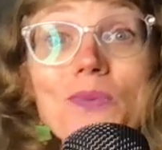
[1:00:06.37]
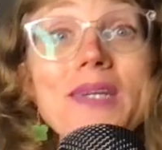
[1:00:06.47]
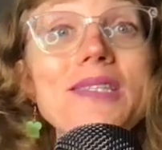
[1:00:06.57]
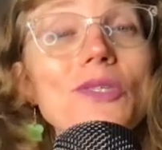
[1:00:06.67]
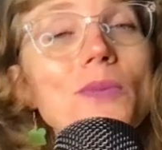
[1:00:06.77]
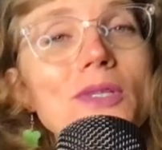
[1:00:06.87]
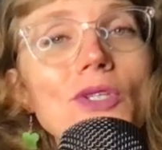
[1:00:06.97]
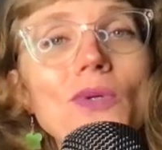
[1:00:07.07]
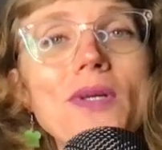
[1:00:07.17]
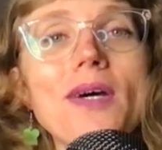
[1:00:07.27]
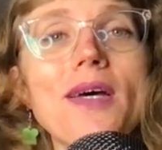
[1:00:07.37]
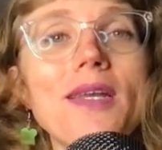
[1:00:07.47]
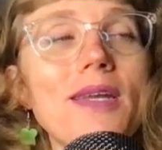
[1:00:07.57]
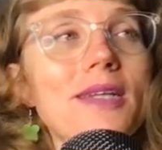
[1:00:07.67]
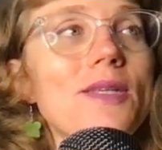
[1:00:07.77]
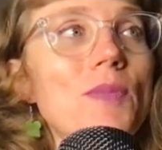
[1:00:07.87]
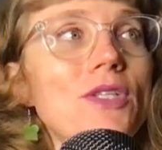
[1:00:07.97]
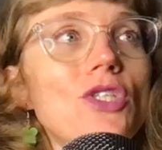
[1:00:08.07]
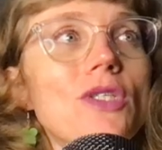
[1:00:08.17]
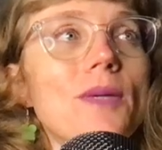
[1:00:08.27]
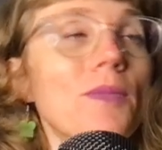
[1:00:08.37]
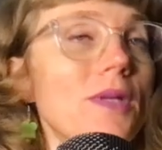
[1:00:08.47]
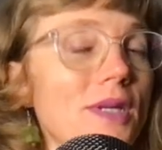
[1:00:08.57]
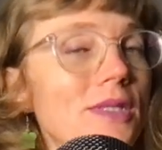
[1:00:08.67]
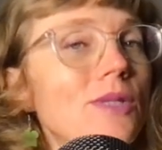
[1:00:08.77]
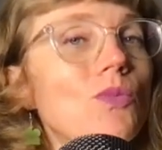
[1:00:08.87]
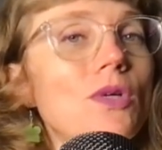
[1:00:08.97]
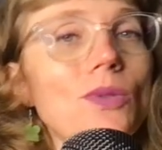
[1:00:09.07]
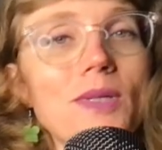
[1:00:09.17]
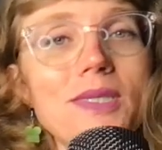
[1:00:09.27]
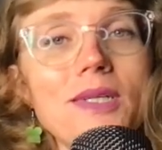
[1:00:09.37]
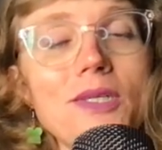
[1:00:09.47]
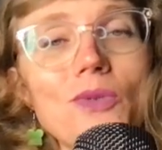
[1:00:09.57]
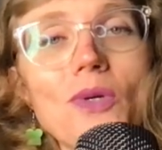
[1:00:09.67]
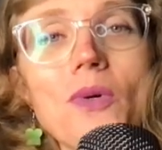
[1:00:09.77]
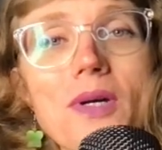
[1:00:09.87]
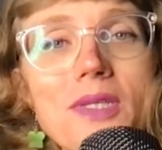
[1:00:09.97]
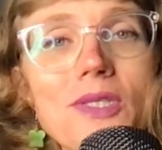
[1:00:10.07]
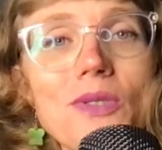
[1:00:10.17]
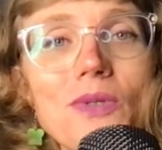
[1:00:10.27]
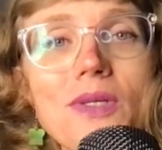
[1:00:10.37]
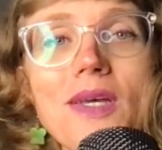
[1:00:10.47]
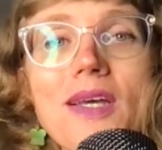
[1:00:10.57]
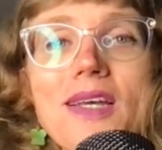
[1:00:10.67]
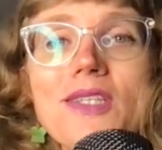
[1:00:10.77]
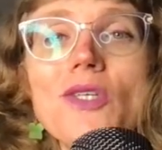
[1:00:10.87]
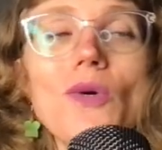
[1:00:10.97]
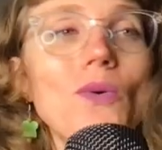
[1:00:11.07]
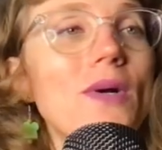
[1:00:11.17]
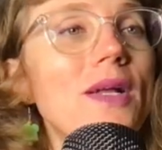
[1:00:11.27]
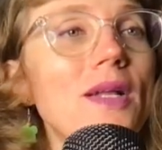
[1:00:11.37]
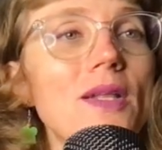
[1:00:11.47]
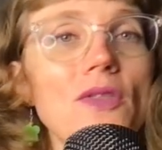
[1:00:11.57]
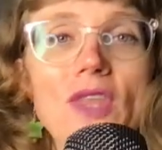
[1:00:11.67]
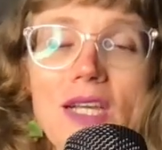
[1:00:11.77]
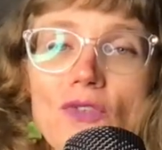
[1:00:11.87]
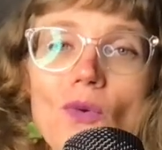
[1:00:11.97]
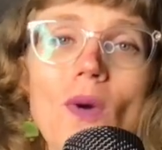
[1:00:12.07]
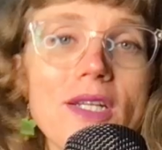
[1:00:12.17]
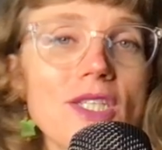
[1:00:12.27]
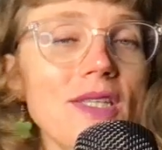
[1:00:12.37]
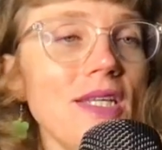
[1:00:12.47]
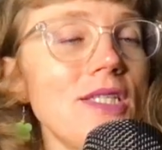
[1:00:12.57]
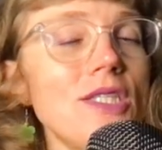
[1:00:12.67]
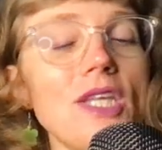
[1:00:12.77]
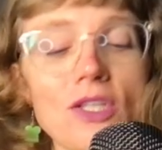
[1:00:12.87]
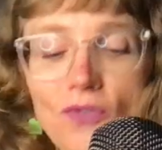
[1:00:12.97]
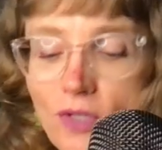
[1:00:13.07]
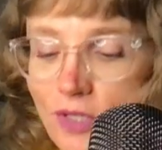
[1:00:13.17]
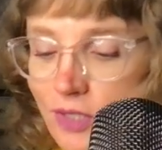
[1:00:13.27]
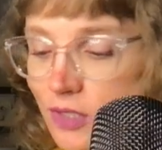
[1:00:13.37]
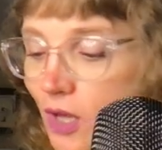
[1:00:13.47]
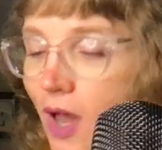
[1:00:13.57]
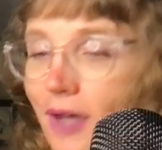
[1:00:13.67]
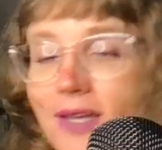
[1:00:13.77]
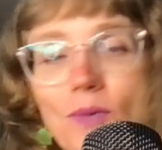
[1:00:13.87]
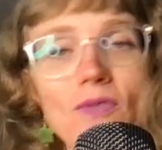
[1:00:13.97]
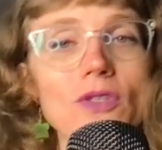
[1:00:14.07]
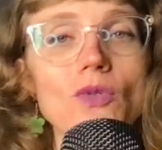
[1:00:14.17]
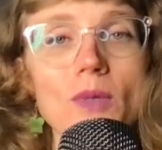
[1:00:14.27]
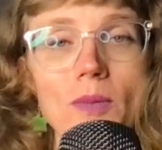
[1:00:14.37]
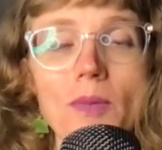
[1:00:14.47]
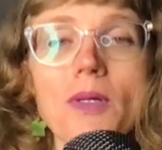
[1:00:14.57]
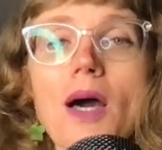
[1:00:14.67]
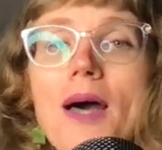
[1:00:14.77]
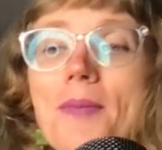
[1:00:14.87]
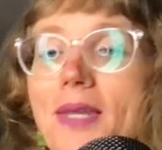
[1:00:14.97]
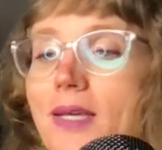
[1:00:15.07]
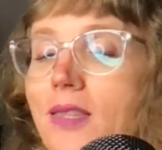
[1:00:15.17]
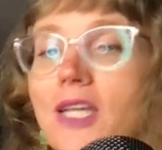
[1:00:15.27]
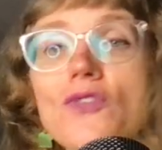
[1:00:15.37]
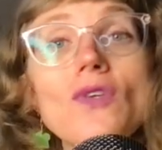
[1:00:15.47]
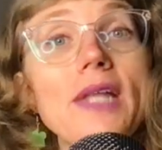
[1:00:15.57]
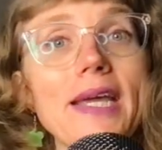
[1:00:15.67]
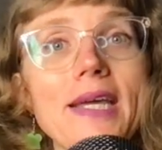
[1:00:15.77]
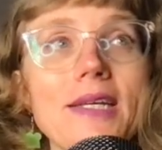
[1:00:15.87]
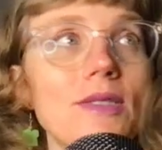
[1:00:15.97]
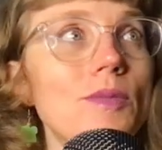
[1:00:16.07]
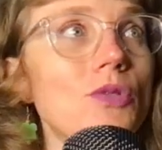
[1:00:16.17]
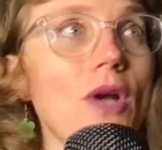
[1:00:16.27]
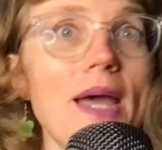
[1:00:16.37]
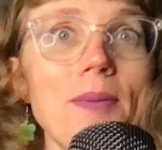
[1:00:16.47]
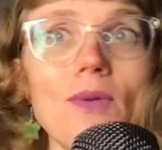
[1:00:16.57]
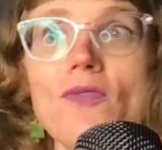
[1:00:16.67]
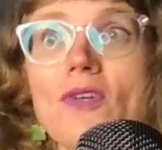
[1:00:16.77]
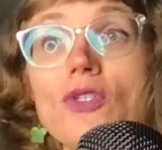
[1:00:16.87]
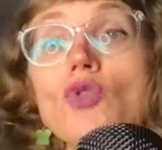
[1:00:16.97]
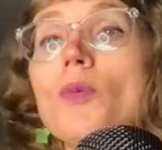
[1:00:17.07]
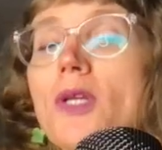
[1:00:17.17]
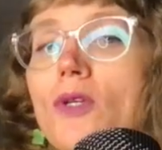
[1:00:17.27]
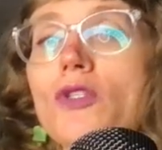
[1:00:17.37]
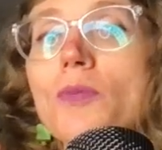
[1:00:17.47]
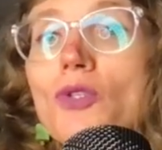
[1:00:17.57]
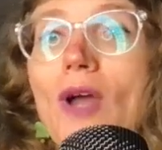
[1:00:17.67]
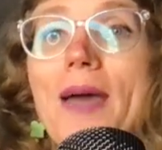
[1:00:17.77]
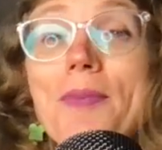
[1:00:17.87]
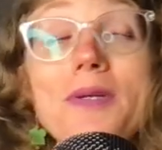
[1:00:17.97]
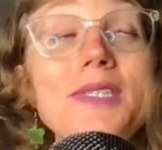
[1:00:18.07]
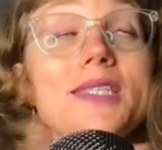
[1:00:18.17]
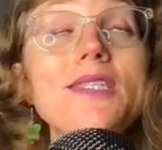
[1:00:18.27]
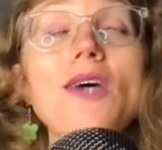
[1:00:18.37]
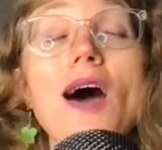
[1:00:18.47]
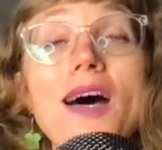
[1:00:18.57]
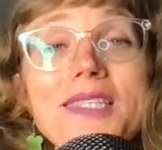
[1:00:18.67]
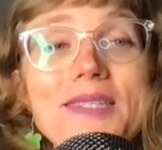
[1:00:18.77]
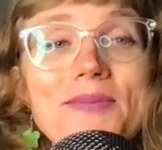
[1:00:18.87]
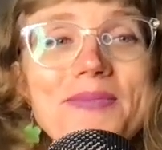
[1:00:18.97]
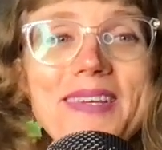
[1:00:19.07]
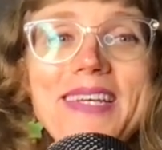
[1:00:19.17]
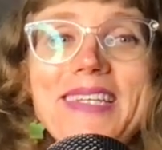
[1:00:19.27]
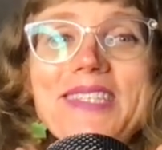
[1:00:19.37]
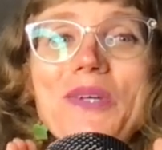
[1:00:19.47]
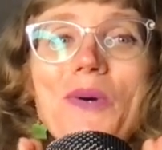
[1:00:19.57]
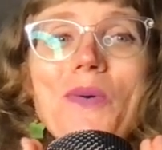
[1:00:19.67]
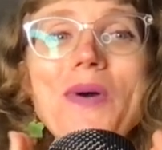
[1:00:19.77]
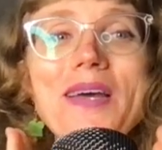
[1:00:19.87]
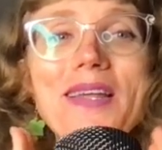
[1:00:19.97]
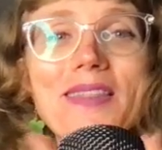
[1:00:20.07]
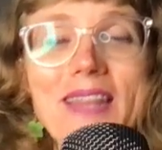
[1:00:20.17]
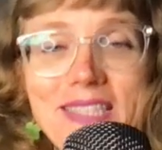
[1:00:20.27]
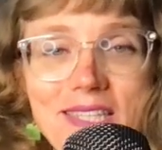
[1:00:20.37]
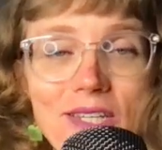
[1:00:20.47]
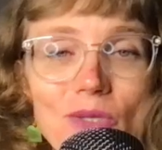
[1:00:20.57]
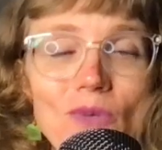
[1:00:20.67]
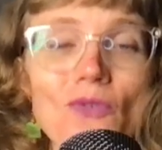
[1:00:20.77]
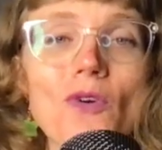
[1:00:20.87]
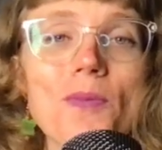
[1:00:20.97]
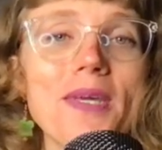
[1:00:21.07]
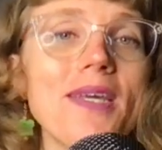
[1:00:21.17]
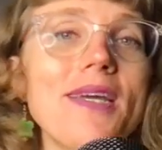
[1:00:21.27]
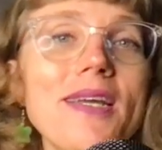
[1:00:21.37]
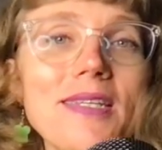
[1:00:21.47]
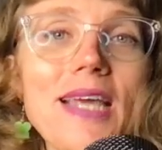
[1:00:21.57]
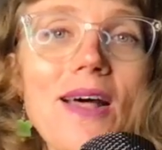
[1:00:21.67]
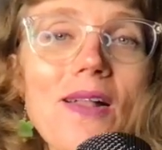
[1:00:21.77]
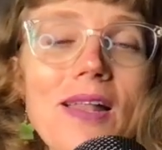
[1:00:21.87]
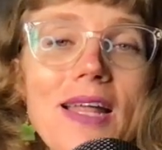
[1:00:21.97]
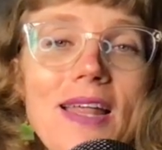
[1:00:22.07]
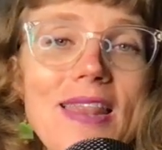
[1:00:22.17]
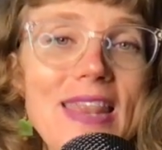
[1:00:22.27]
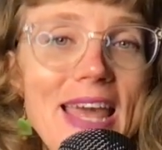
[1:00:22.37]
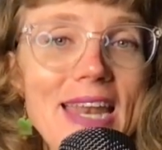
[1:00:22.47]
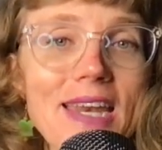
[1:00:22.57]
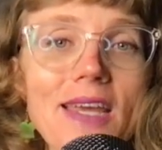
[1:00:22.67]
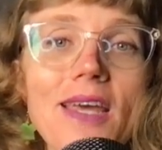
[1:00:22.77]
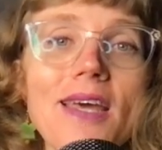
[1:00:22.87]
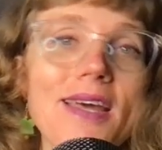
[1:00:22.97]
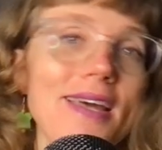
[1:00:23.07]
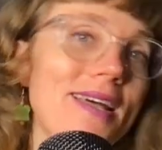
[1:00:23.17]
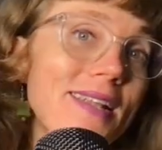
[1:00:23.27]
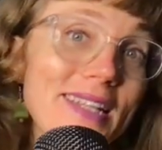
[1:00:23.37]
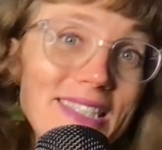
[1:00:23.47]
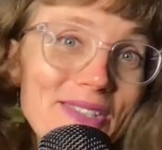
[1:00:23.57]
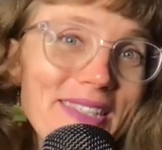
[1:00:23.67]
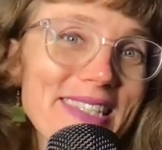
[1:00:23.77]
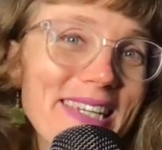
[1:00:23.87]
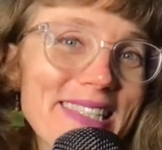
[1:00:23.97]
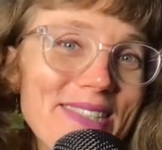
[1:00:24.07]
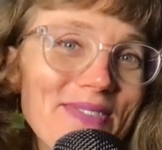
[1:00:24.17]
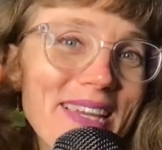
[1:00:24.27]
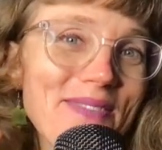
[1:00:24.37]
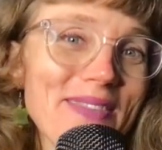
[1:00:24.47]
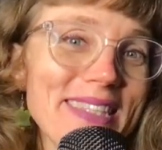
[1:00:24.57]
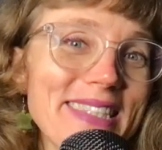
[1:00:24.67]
We got so much going on, not to mention I'm going to get some more Twin Suns recorded soon. So thanks for watching these. Thanks for talking. We've had so many people commenting. Thanks for liking and subscribing. We've had so many new subscribers. This is awesome. So that's going to do it for me. Until then, let's do this again sometime.